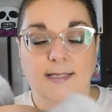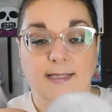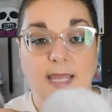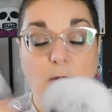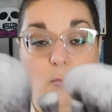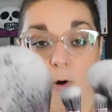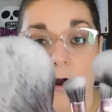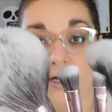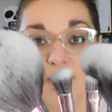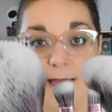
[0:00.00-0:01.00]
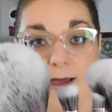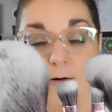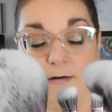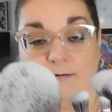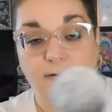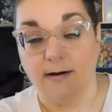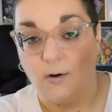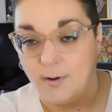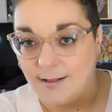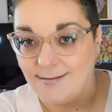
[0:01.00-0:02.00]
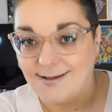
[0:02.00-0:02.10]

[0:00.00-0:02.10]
They wash out very well,